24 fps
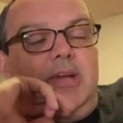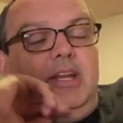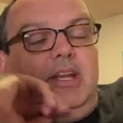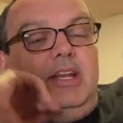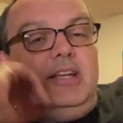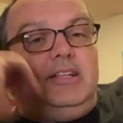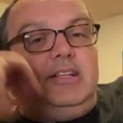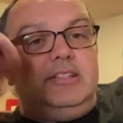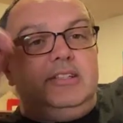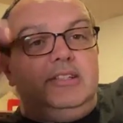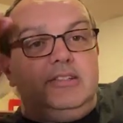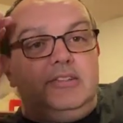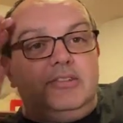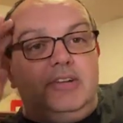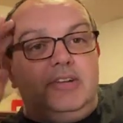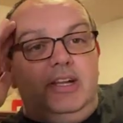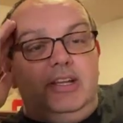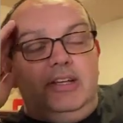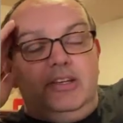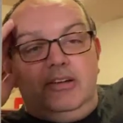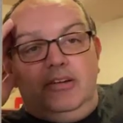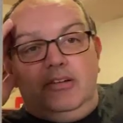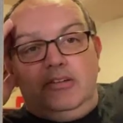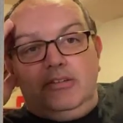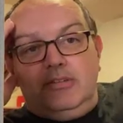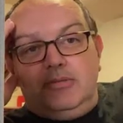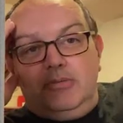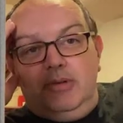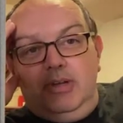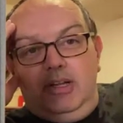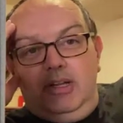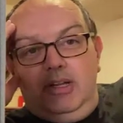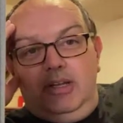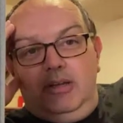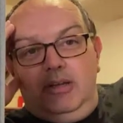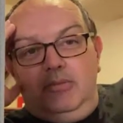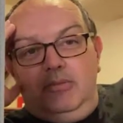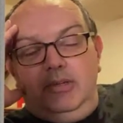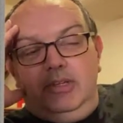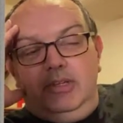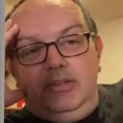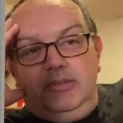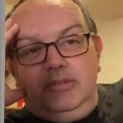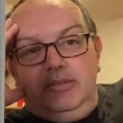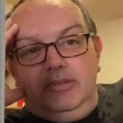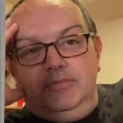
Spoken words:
and it's an Australian dollar as well, I believe.